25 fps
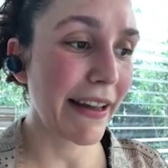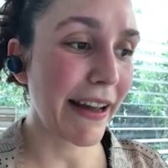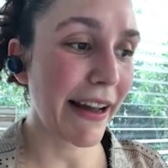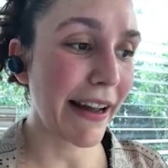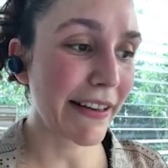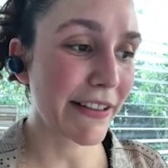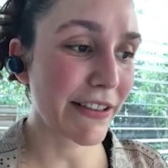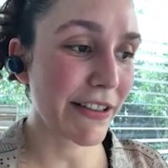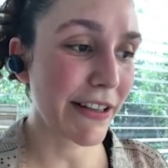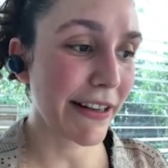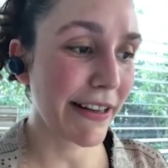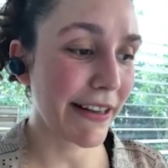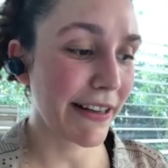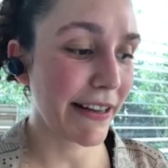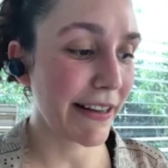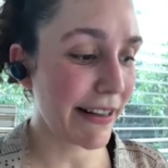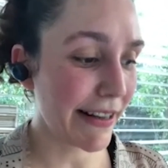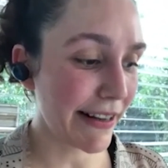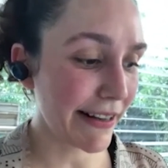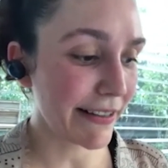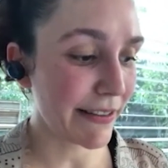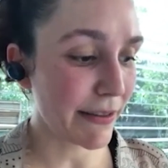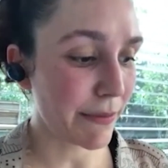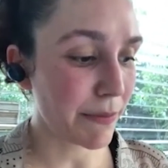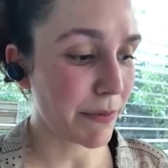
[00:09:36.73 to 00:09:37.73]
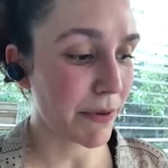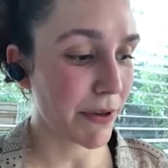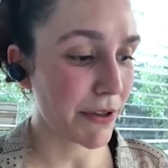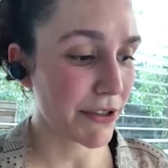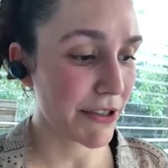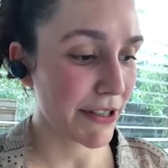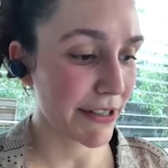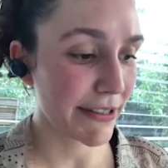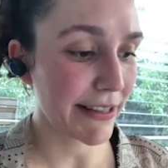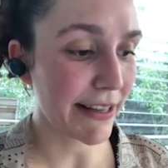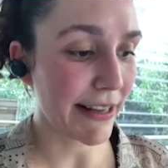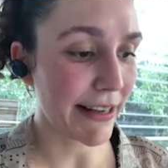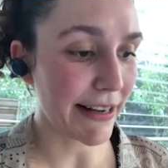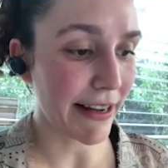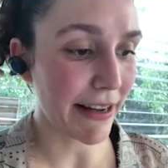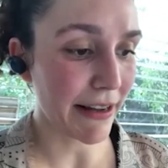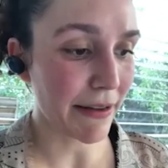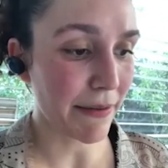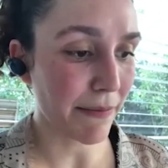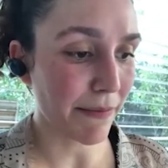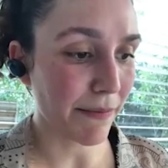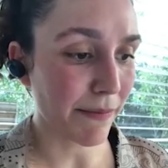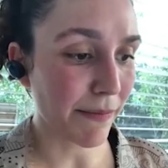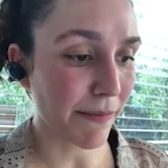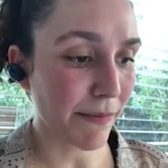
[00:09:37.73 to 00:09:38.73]
actually like the project that
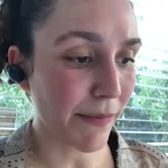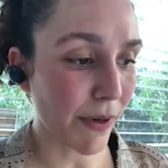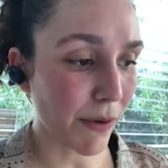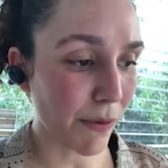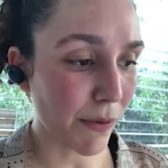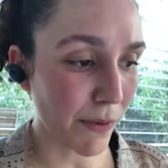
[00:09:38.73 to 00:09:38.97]
I'm